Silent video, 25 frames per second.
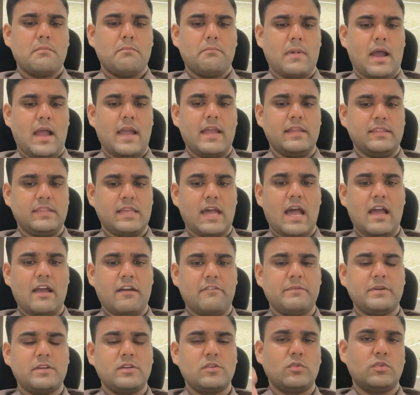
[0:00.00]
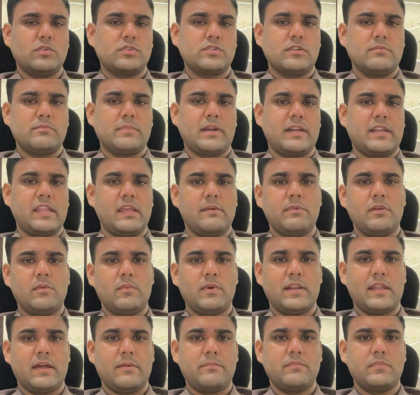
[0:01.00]
I have my notes on my table
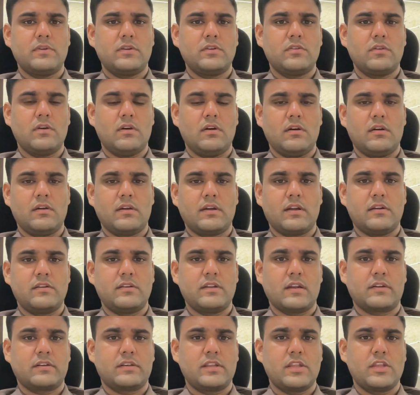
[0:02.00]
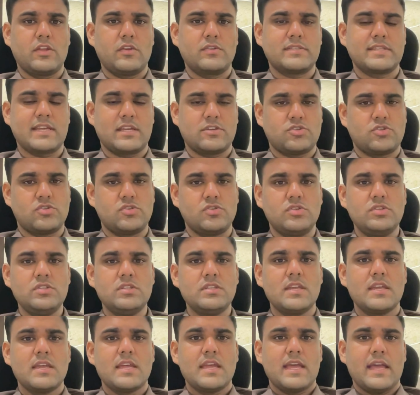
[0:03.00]
when I'm conducting your sessions,
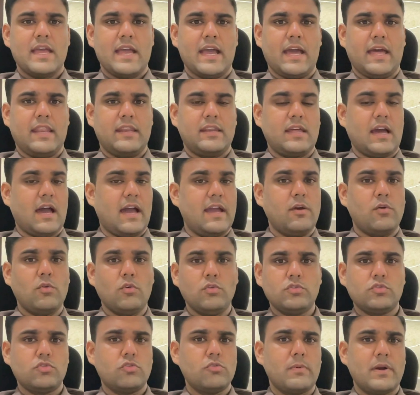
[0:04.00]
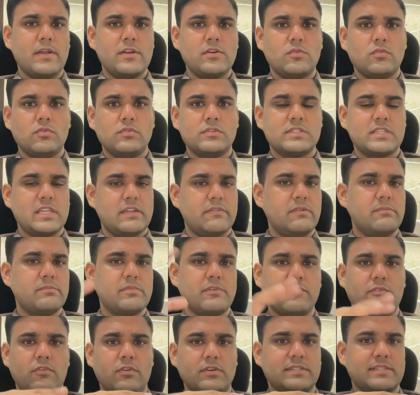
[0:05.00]
and I go through my notes even
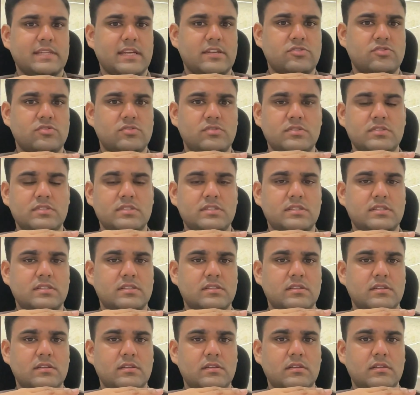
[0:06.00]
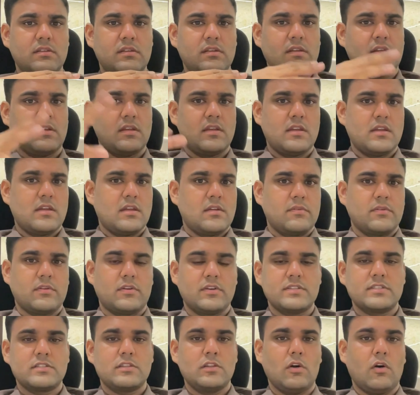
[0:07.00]
before sessions,
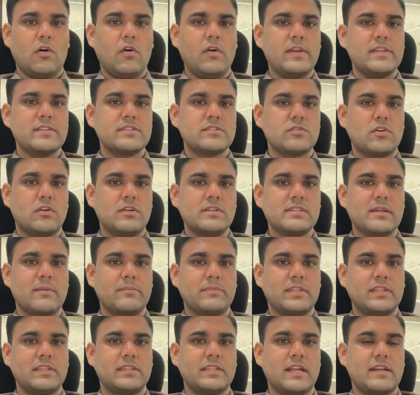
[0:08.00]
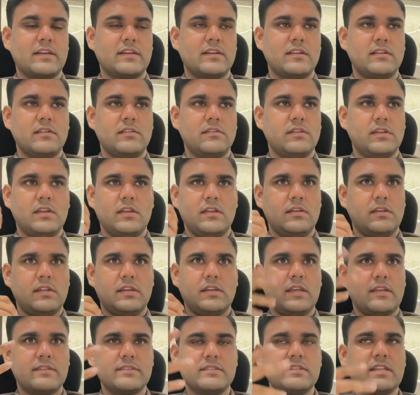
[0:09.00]
because law is not something that it
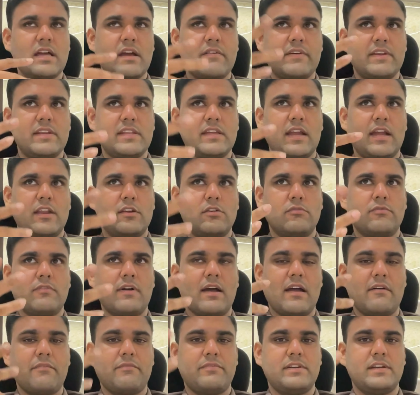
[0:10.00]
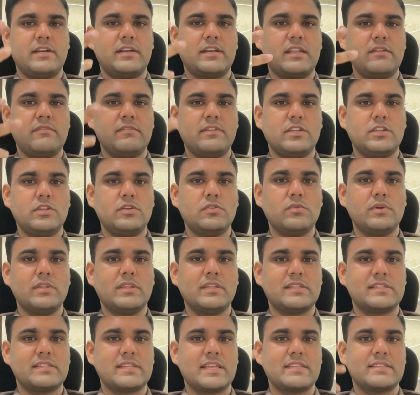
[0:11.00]
doesn't have any kind of affinity with you in
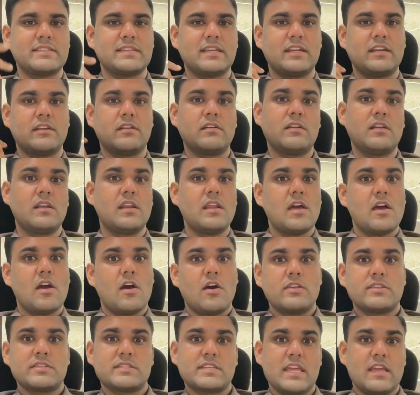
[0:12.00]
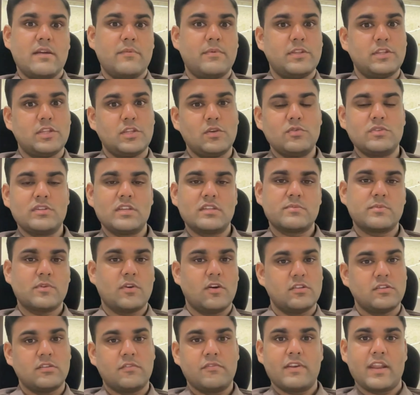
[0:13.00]
the sense that it will stay with you just
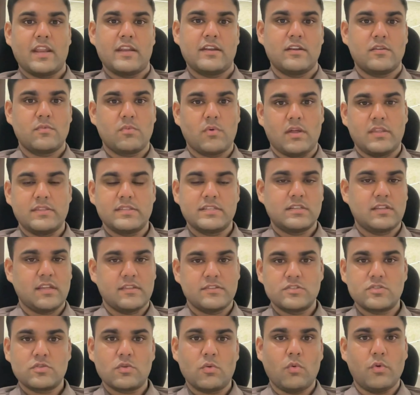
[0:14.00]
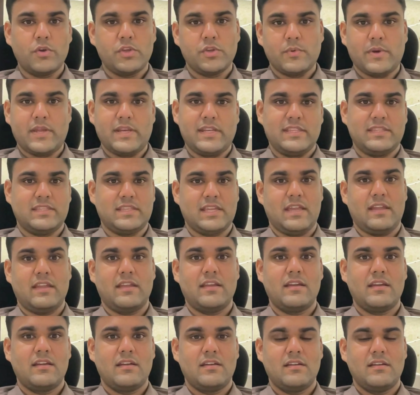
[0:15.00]
because you've read it once. It doesn't owe you
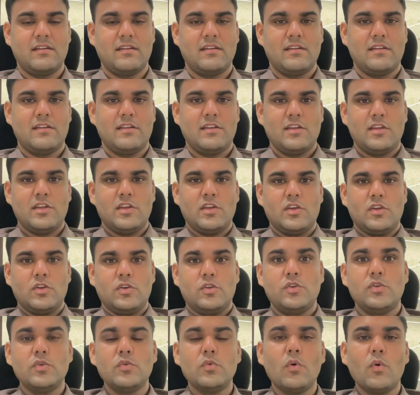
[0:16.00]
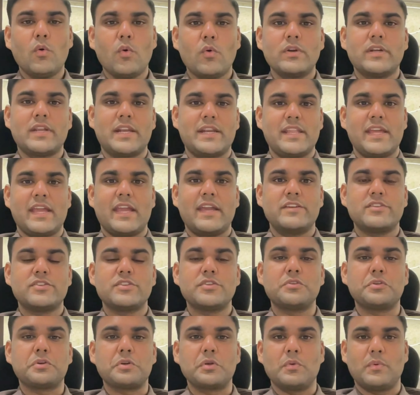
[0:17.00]
anything. You owe
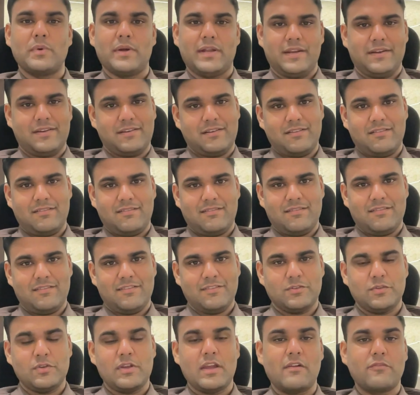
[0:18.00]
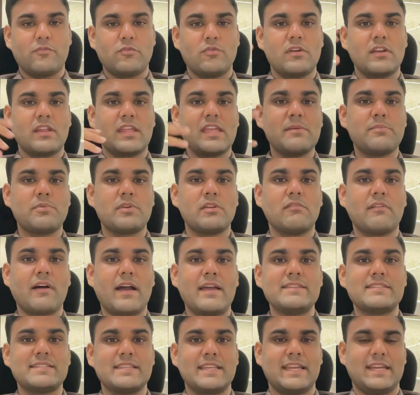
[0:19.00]
dedication to it. So you have to keep
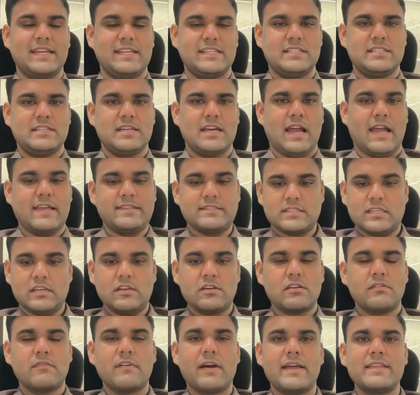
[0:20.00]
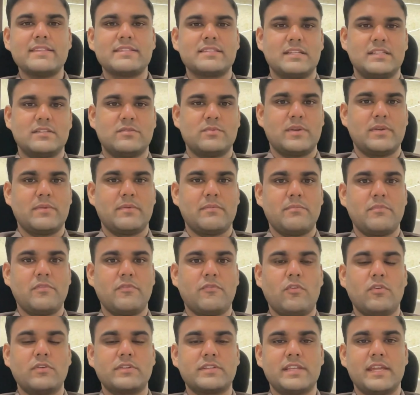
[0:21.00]
revising it. I still revise it
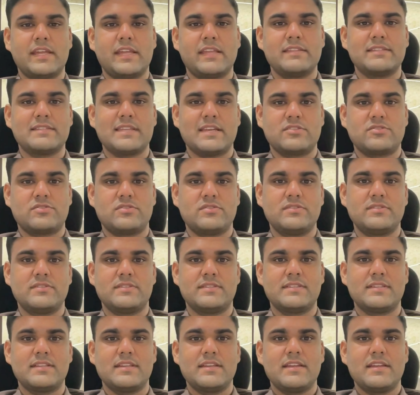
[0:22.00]
before taking sessions.